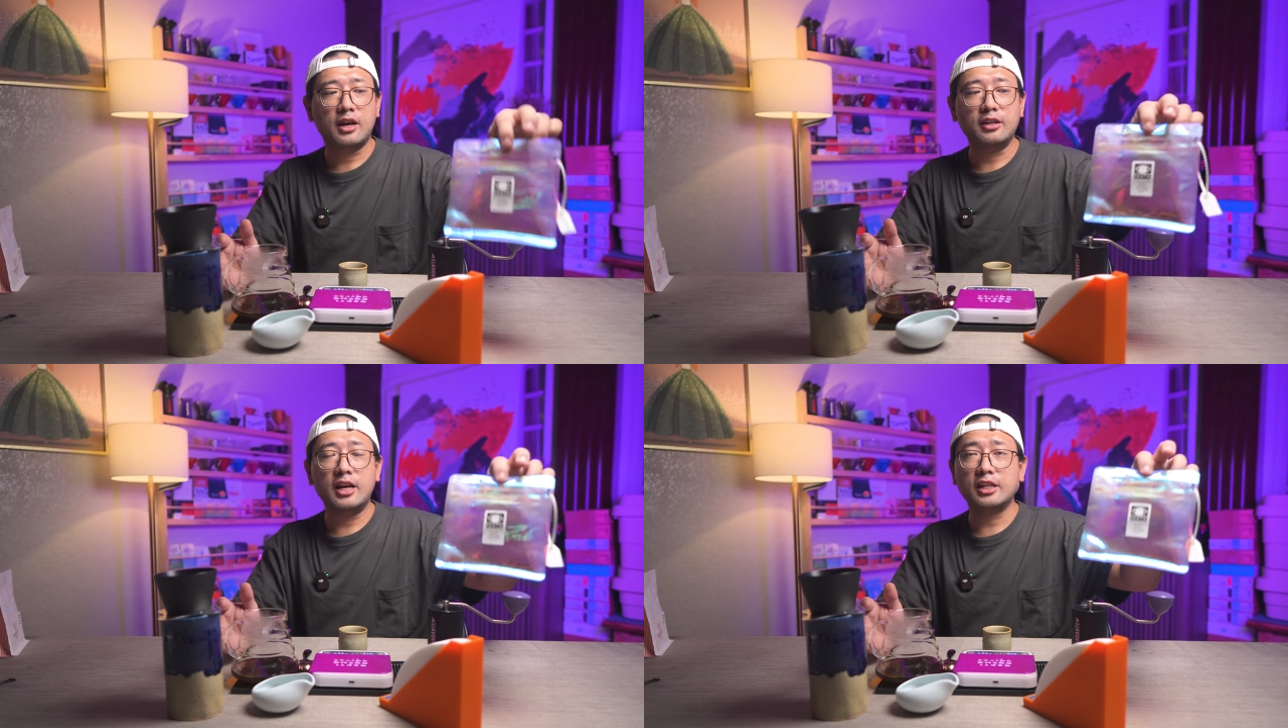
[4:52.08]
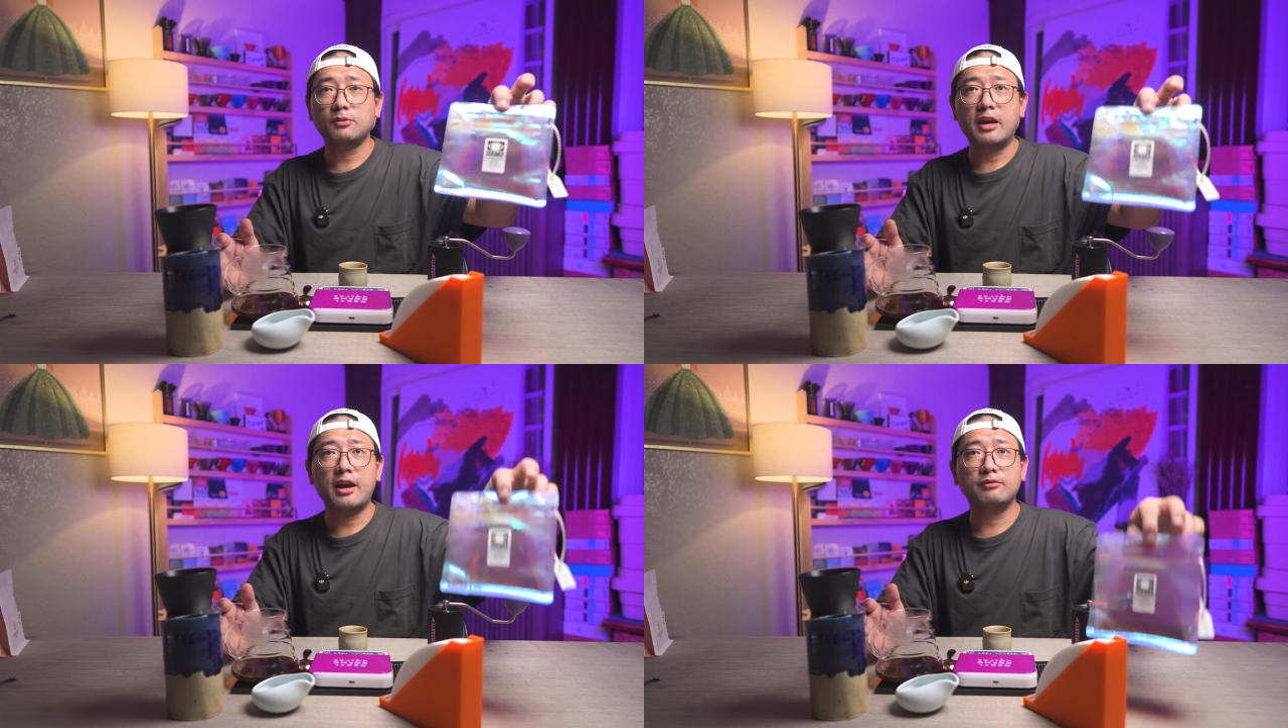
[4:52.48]

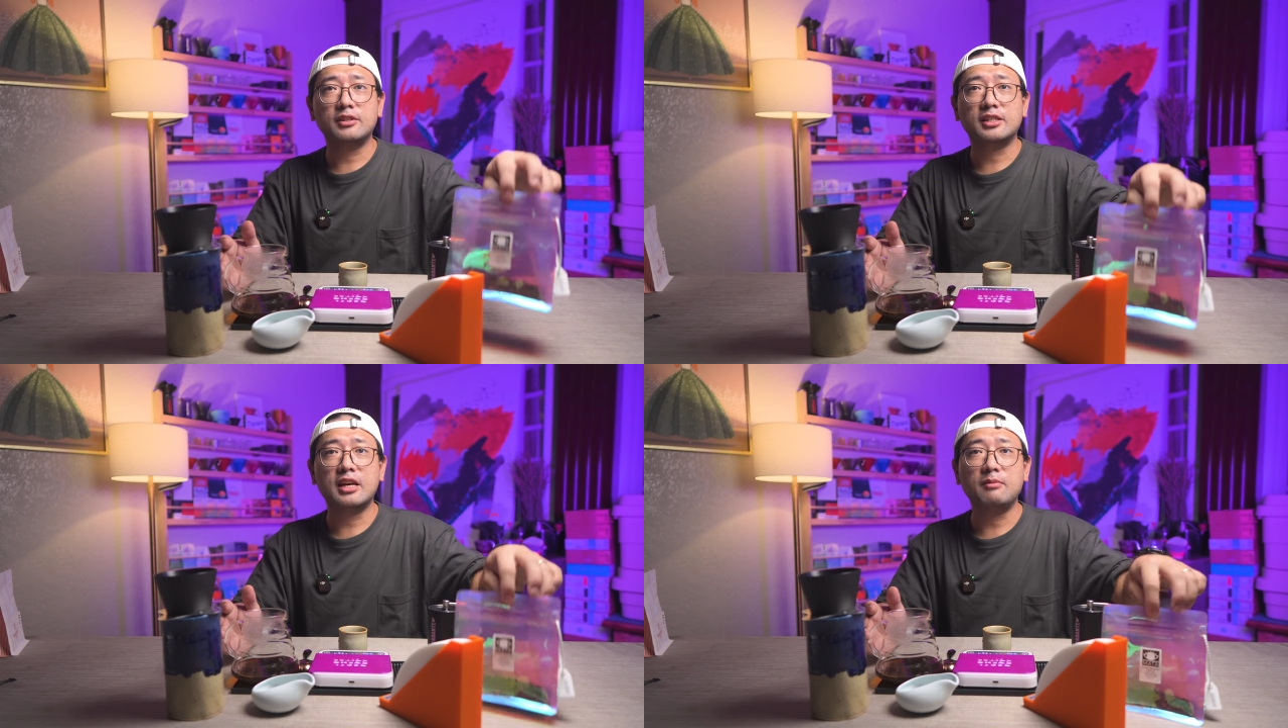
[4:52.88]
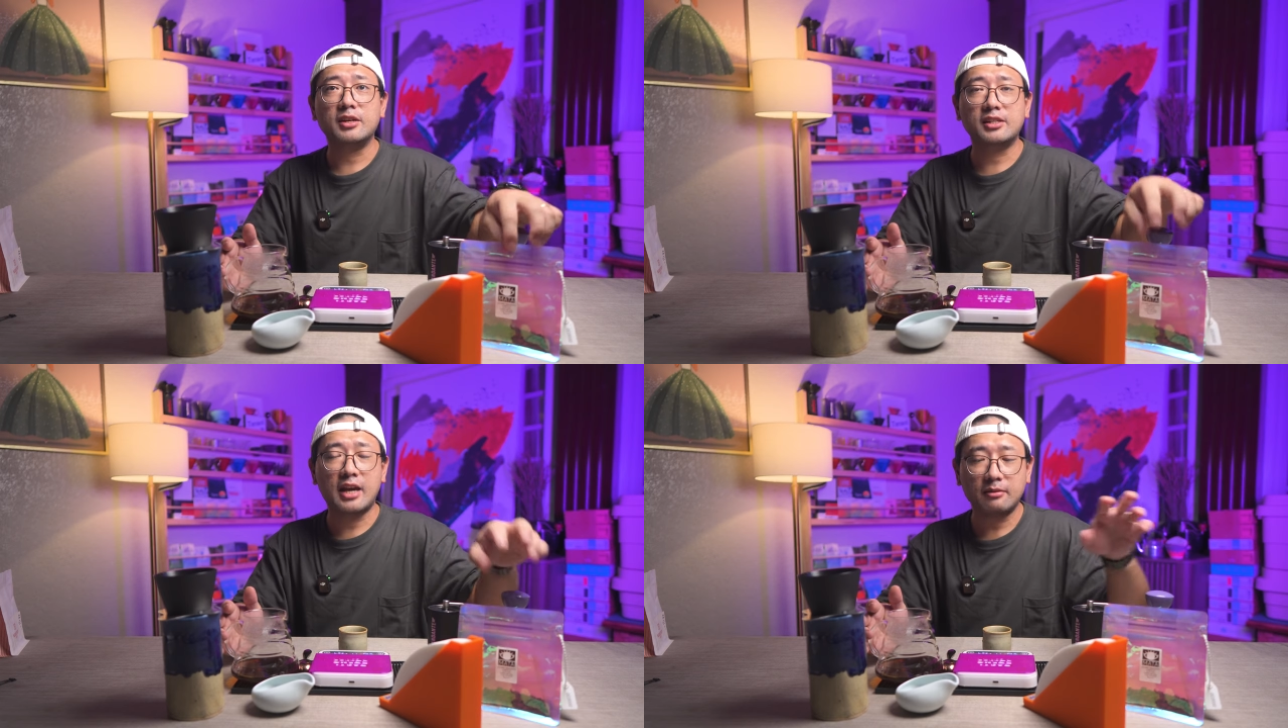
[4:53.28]
unless we have the same
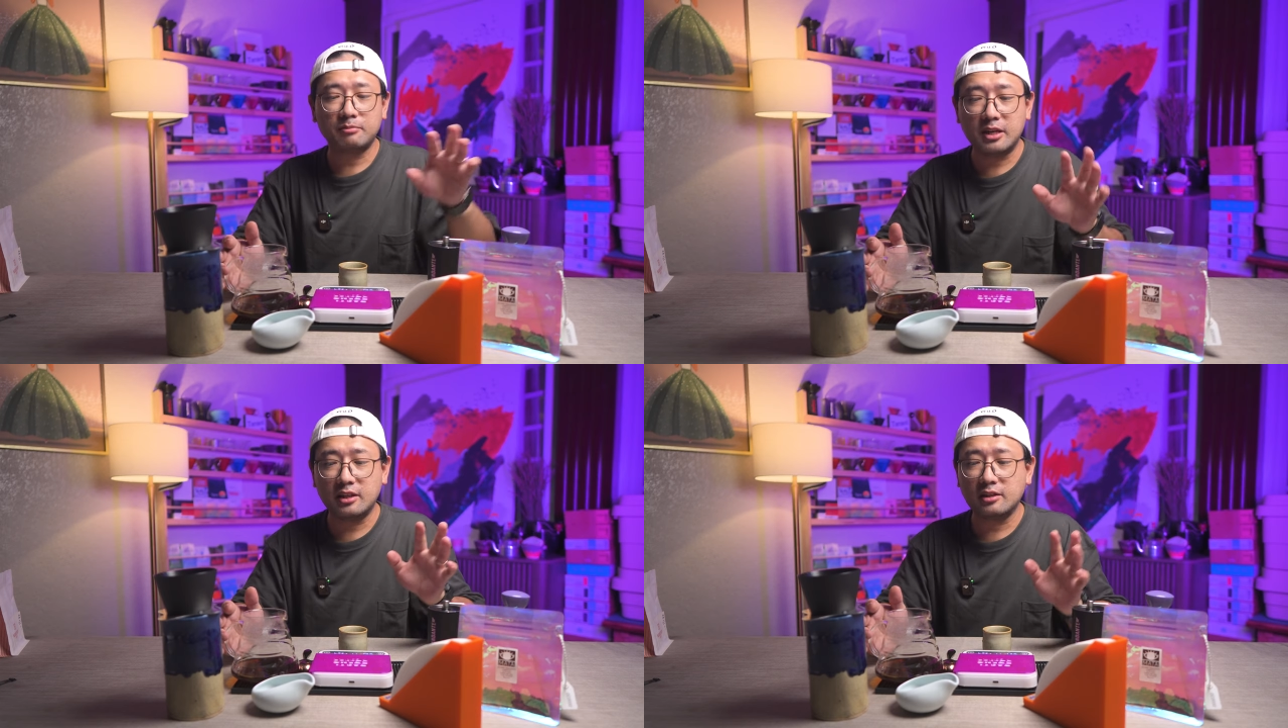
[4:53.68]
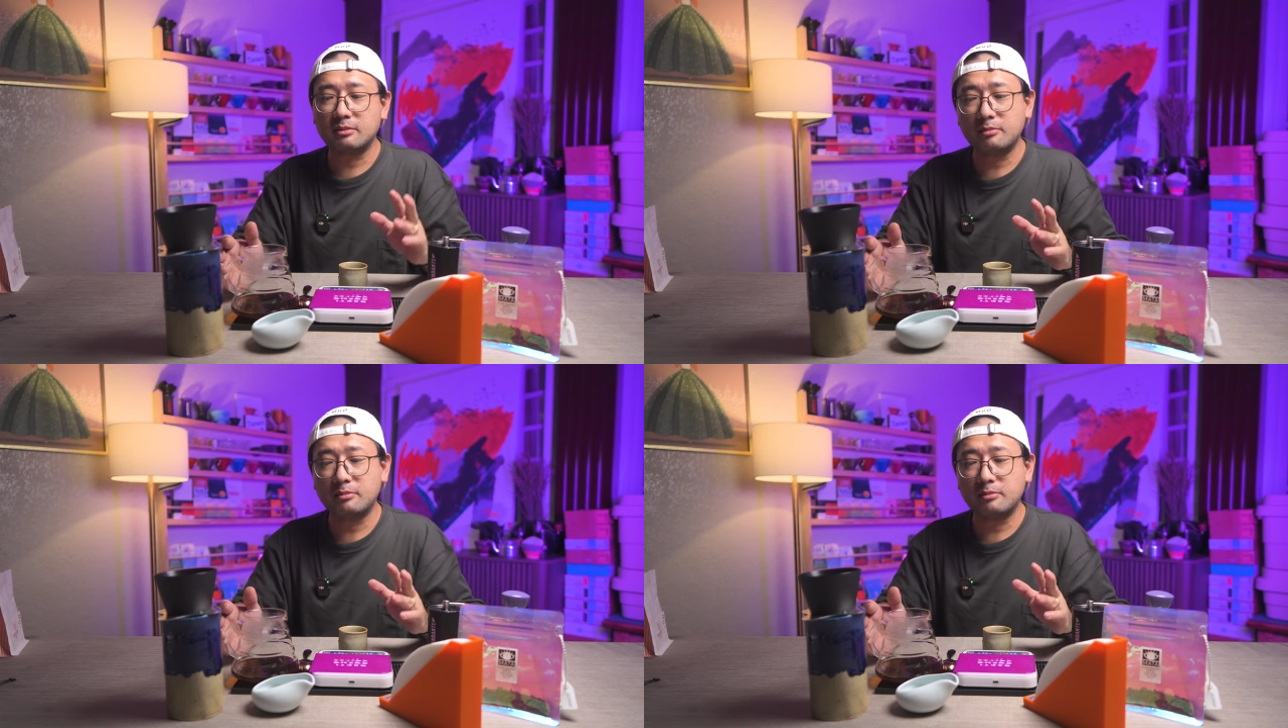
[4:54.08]
exact beans.